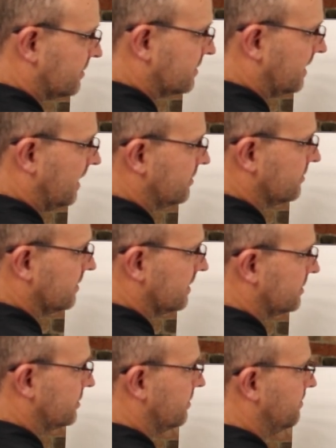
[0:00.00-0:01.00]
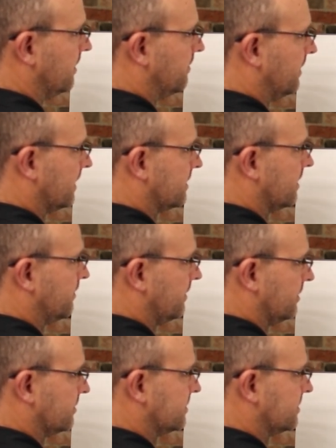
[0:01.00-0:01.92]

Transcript: your schedule is should be picked up in your